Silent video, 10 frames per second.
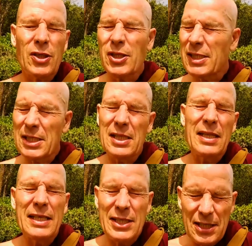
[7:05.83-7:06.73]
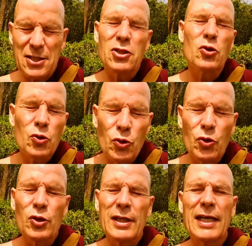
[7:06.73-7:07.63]
Does not see the necessity to do
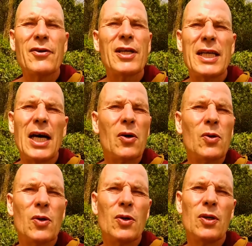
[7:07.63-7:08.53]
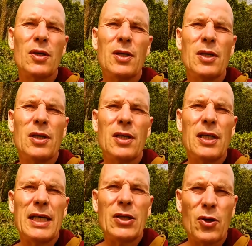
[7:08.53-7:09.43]
good here and now
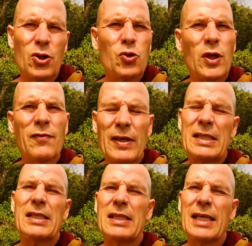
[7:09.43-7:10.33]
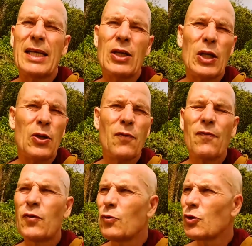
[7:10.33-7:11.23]
in order to invest in, in a
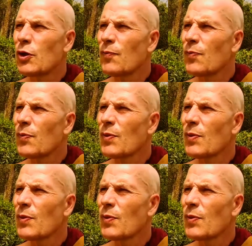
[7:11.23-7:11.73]
good future.